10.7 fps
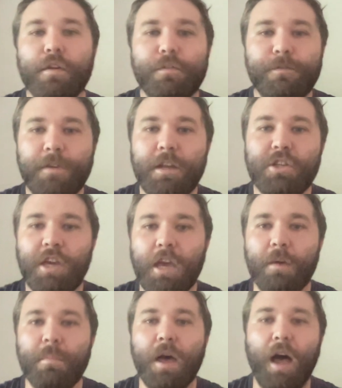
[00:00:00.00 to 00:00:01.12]
finish
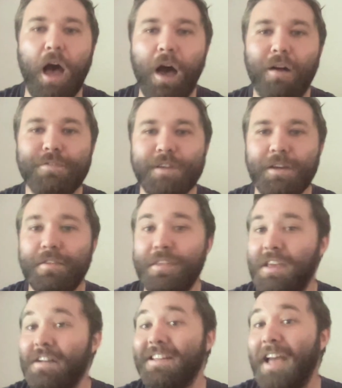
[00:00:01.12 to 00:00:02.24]
him after
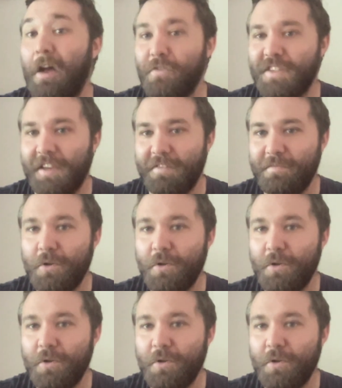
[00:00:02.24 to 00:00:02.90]
the encounter,